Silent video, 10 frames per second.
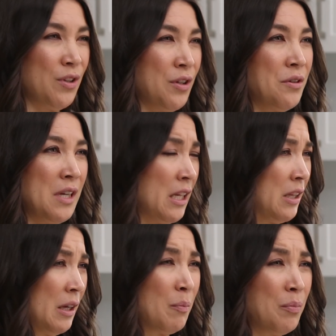feel like you're
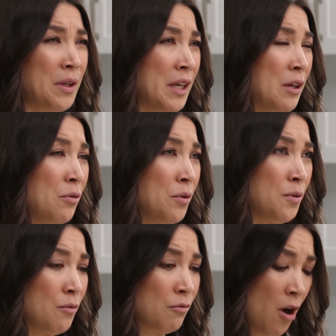eating like plain
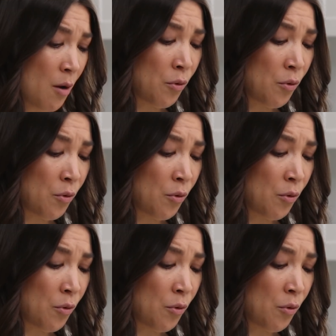old raw